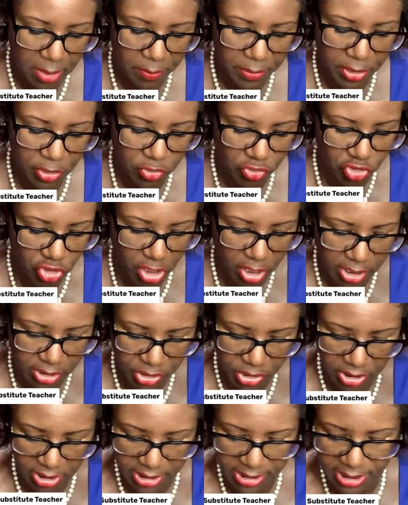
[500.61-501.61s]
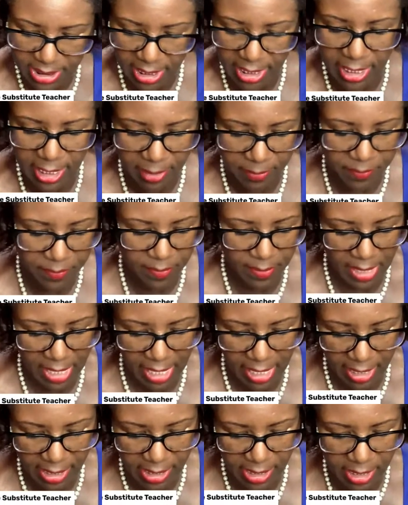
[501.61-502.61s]
but you charge this up
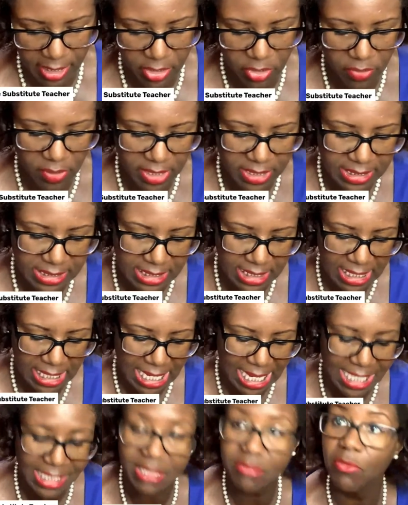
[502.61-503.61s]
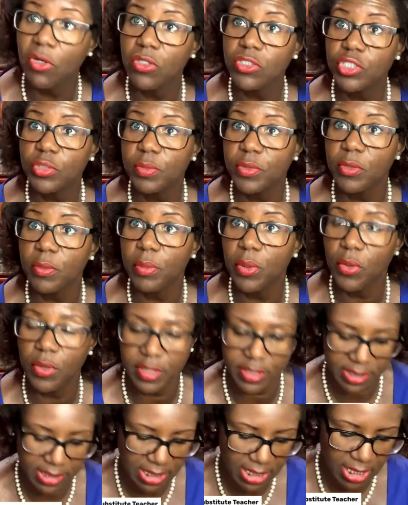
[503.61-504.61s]
and uh, you can see it has multiple
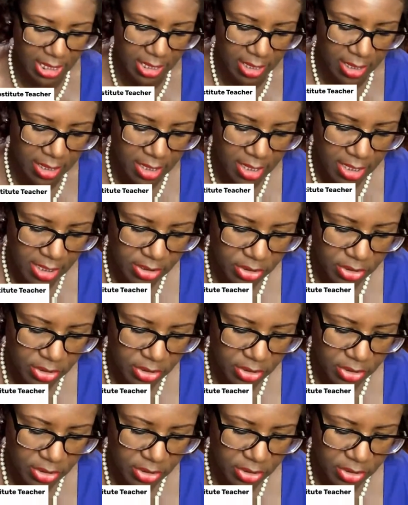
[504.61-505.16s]
ports here.